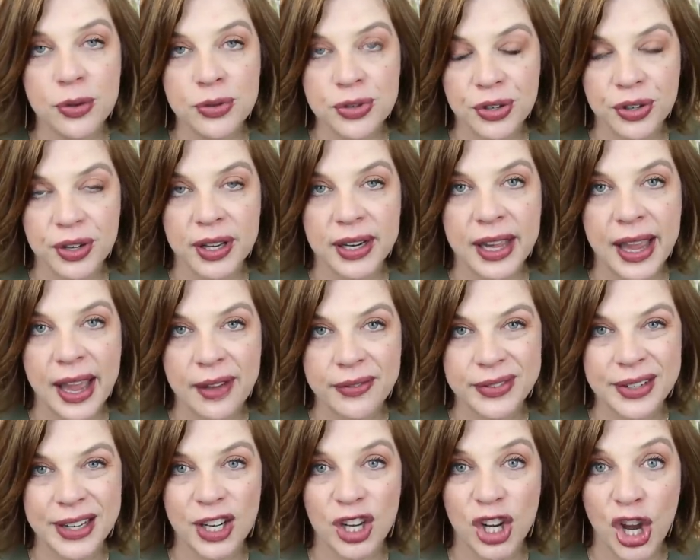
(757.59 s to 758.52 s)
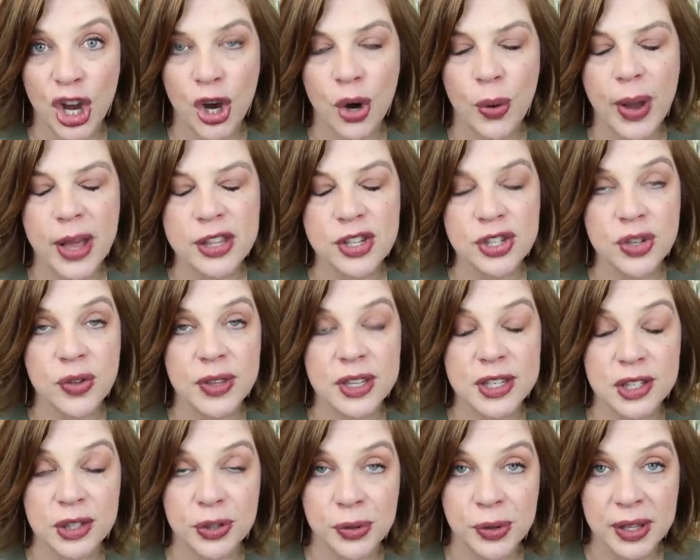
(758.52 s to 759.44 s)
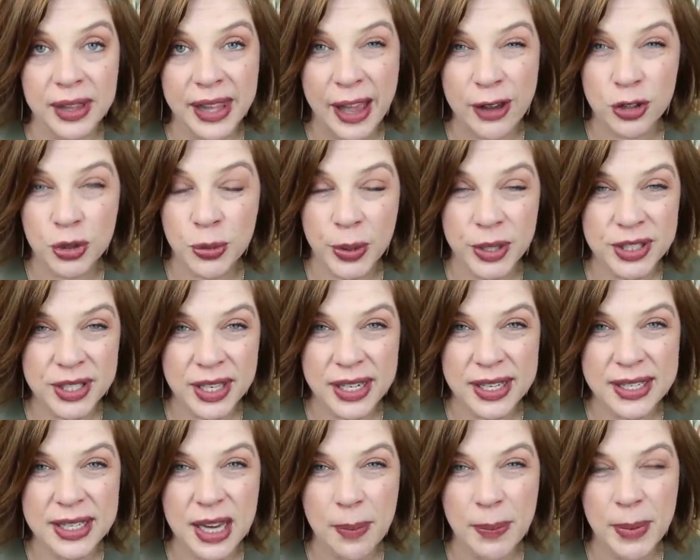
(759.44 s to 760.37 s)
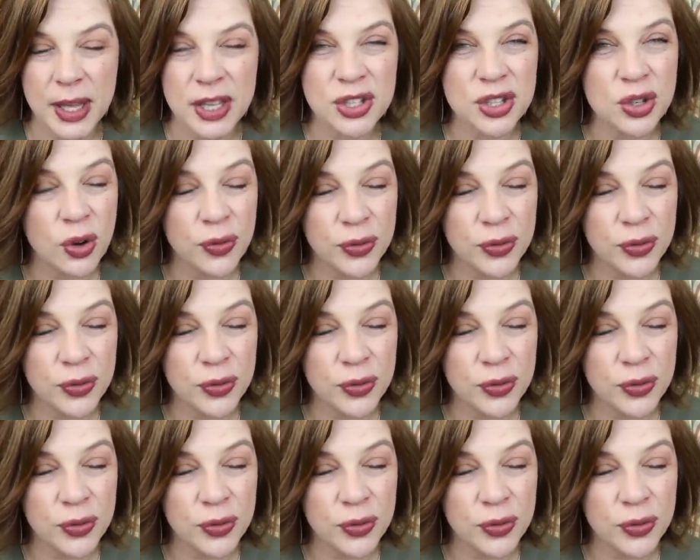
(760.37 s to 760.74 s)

those are going to have to go, and so this Luna Loungewear is going to step in.